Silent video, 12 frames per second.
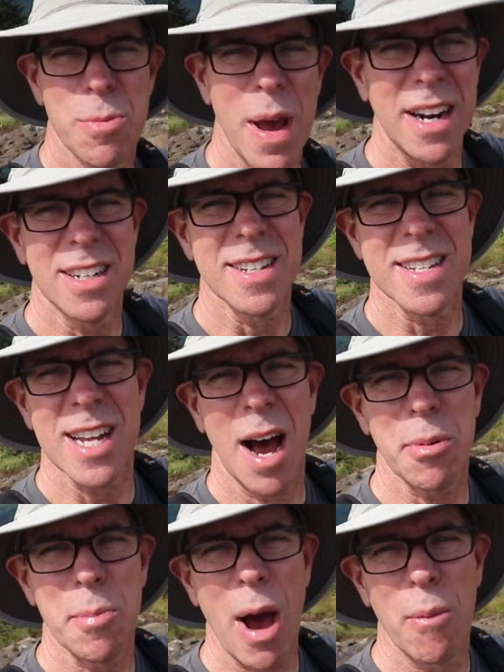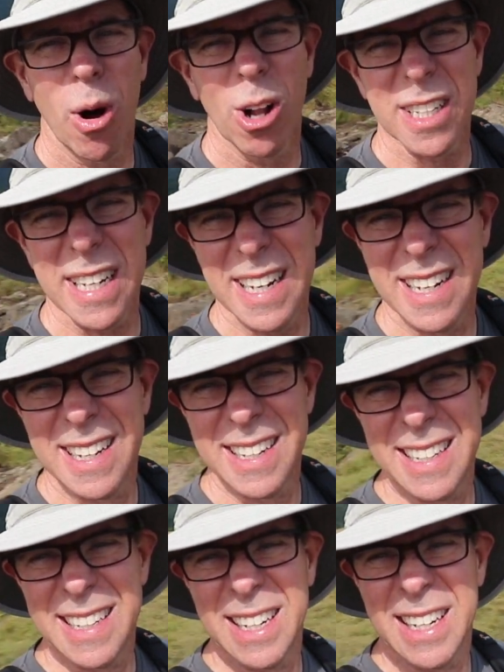we made it to the top of Mount Baldy.
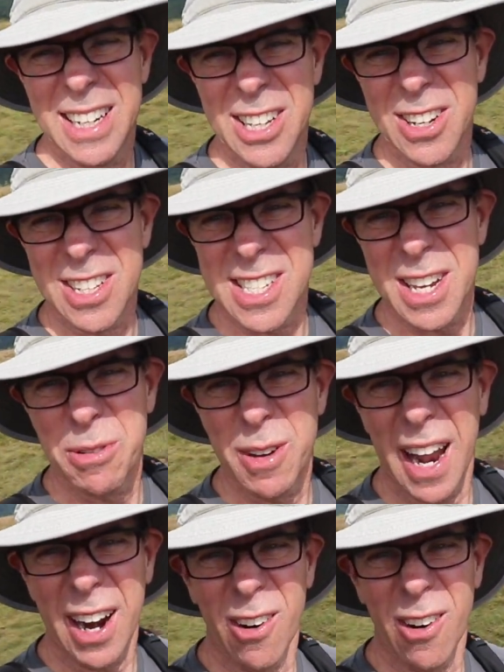You can see we've got a